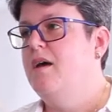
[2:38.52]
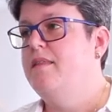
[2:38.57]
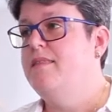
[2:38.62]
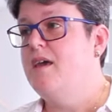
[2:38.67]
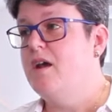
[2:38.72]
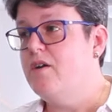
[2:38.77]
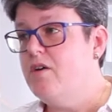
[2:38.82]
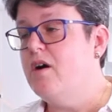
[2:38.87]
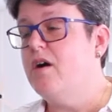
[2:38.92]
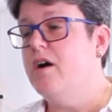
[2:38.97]

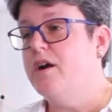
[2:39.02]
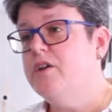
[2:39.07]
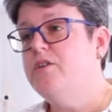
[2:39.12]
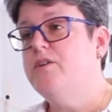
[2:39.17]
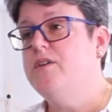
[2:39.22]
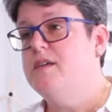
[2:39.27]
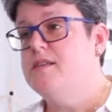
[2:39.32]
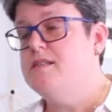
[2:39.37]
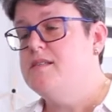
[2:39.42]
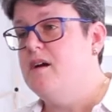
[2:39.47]
There are
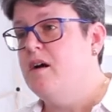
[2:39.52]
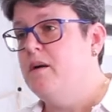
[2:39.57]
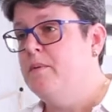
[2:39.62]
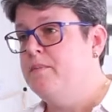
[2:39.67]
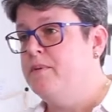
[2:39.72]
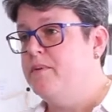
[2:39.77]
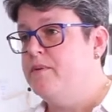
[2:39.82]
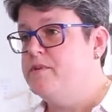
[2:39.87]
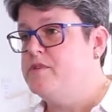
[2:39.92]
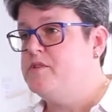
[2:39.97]
good
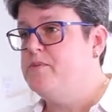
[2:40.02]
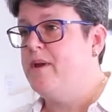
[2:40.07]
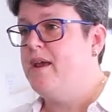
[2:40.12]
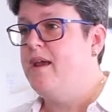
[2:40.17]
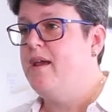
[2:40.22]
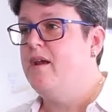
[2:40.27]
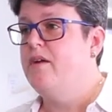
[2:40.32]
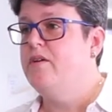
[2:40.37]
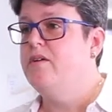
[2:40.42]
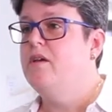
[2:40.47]
examples
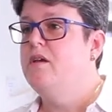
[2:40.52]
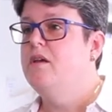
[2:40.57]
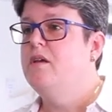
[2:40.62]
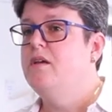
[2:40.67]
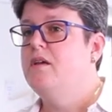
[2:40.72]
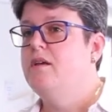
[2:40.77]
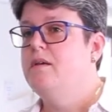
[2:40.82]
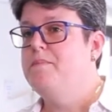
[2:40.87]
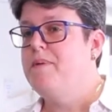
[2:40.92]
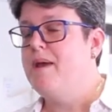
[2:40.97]
where
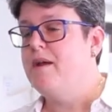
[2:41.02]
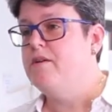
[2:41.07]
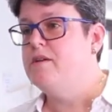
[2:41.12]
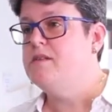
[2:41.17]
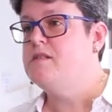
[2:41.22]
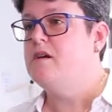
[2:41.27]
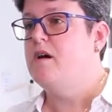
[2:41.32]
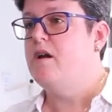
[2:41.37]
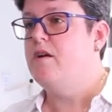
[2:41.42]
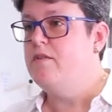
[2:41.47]

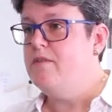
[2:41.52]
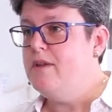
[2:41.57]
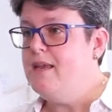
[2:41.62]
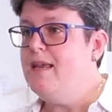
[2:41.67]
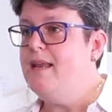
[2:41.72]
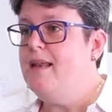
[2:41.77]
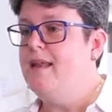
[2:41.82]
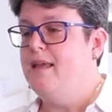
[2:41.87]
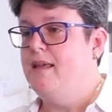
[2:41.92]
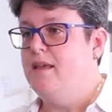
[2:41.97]
parents are
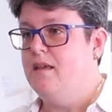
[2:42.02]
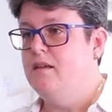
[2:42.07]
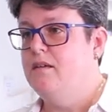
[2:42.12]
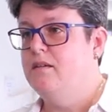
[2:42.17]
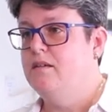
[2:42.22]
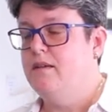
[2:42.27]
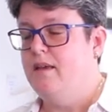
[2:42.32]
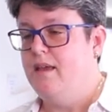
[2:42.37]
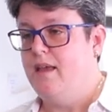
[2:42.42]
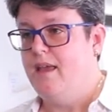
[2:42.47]
really
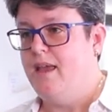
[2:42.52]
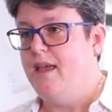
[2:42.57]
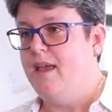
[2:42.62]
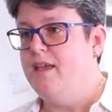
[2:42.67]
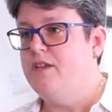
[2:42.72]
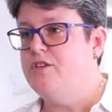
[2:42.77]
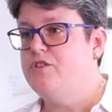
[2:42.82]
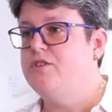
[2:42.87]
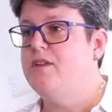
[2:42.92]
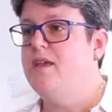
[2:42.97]

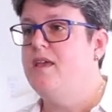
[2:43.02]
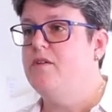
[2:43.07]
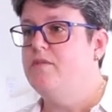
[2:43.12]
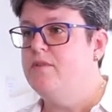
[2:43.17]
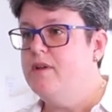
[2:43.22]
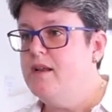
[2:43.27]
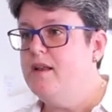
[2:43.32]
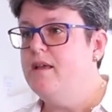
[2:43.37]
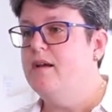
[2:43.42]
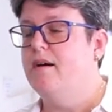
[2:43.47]
engaged, they
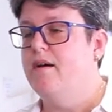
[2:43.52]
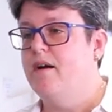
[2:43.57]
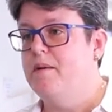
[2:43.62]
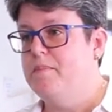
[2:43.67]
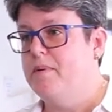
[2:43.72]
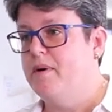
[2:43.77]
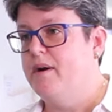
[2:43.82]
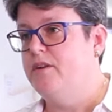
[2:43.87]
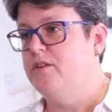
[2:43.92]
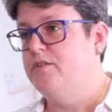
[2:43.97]
really are
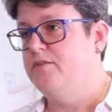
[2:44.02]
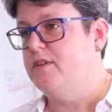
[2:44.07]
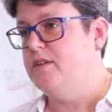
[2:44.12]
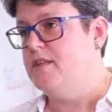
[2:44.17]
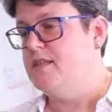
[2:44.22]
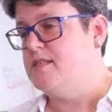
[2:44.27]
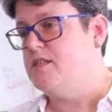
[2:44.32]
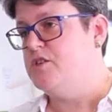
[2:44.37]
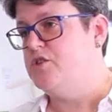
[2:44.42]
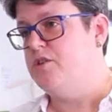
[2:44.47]
part of the
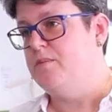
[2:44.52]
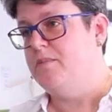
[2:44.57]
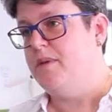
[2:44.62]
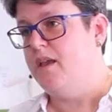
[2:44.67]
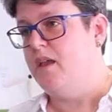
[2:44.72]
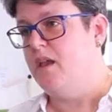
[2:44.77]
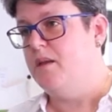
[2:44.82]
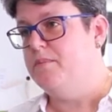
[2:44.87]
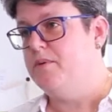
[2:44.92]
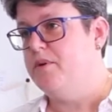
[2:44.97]

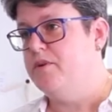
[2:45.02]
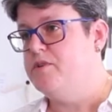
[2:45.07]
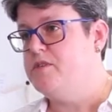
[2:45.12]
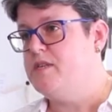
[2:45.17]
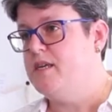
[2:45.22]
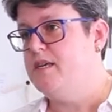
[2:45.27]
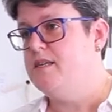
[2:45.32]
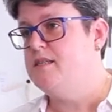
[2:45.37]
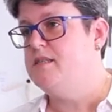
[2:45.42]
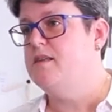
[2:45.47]
decision-making
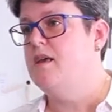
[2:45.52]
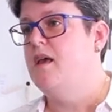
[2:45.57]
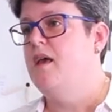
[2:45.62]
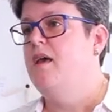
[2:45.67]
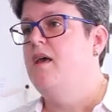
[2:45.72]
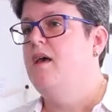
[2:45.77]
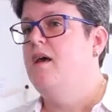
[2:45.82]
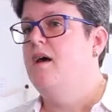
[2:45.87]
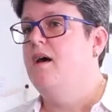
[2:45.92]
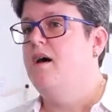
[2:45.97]
process,
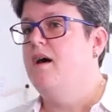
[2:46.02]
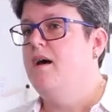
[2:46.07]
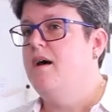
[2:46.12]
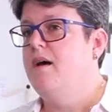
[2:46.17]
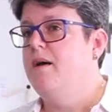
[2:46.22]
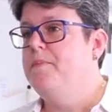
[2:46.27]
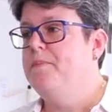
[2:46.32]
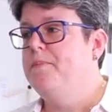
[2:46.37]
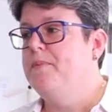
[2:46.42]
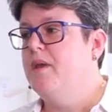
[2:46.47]

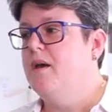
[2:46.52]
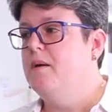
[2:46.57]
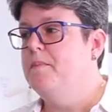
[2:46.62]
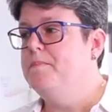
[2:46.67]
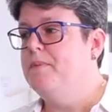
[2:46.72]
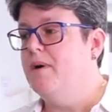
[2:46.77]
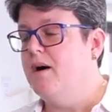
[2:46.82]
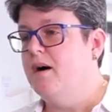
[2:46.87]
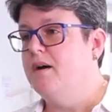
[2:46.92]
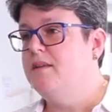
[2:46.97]

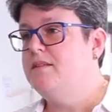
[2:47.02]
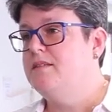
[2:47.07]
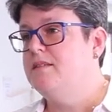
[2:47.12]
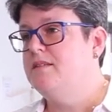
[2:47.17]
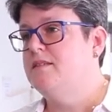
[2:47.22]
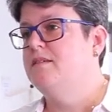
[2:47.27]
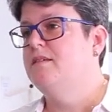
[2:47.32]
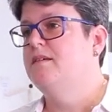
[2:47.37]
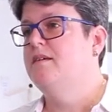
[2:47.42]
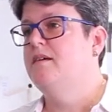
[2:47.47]

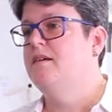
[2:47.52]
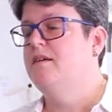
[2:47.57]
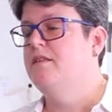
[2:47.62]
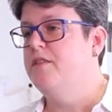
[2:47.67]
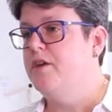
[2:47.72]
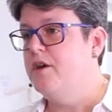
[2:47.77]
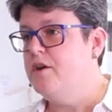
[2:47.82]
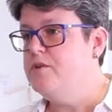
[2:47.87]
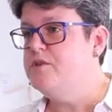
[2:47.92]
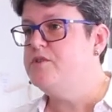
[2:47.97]
but
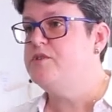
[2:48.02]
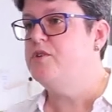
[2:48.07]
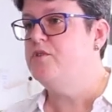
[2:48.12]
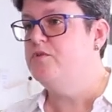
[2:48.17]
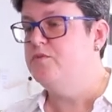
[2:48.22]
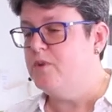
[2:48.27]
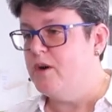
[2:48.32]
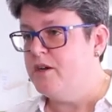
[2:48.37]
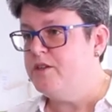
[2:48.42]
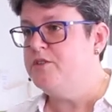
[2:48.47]
those who
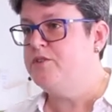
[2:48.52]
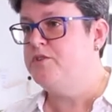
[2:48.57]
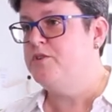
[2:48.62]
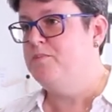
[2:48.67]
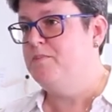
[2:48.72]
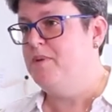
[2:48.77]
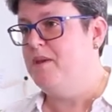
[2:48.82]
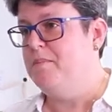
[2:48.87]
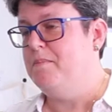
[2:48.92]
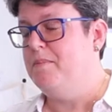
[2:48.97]
want to
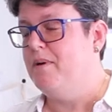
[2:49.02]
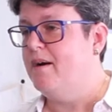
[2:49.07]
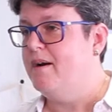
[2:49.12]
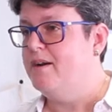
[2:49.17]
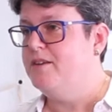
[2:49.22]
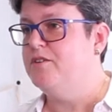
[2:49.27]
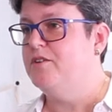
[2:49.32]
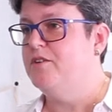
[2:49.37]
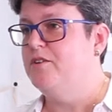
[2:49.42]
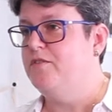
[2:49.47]
be
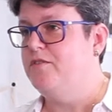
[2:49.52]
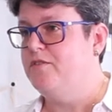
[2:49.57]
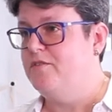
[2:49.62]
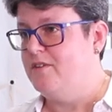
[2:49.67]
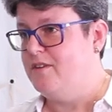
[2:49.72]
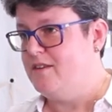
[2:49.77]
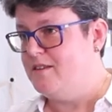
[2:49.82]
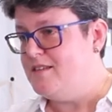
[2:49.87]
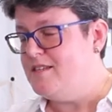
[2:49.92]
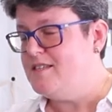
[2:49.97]
part of
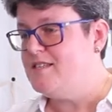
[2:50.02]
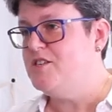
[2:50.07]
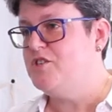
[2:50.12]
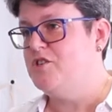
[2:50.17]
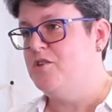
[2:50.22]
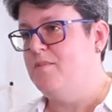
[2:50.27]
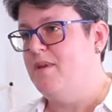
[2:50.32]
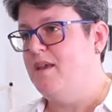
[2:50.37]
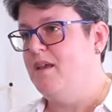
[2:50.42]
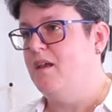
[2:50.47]
the
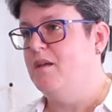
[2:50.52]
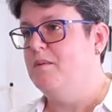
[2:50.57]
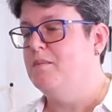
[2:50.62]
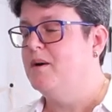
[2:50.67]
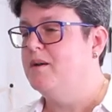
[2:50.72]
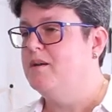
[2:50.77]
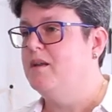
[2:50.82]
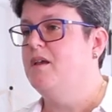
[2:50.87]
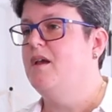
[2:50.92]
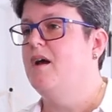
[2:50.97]
decision-making
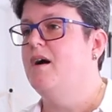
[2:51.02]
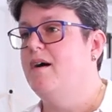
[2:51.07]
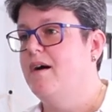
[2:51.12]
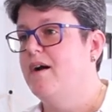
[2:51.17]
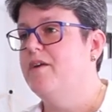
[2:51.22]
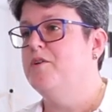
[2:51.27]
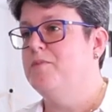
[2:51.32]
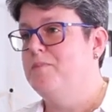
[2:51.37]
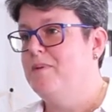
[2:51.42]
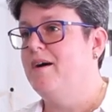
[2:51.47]
body
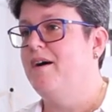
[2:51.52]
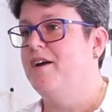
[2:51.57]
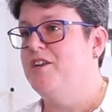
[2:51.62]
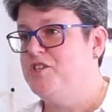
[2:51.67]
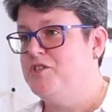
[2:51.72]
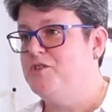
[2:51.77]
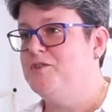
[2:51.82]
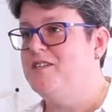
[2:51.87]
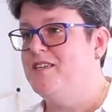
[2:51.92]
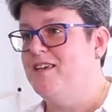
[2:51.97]
are
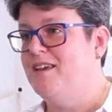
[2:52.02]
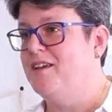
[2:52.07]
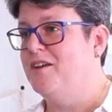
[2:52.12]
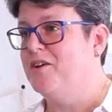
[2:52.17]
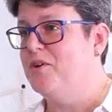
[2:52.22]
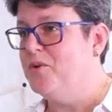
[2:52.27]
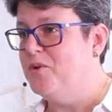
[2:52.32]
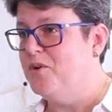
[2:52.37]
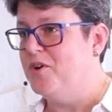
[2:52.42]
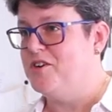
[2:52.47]
obliged to take a
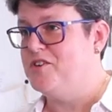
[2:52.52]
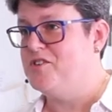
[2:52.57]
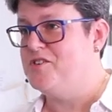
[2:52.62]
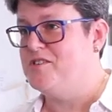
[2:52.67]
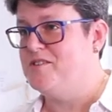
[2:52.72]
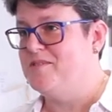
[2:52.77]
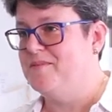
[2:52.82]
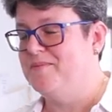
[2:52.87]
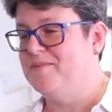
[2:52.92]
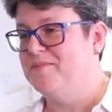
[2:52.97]

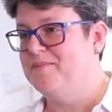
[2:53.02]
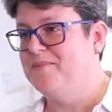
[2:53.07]
course.